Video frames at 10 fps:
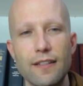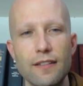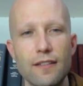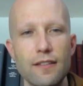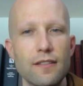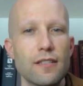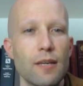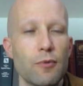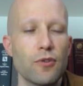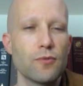And the same
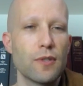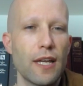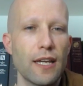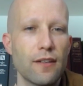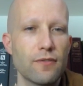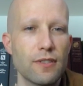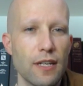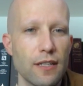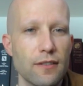goes with negative states.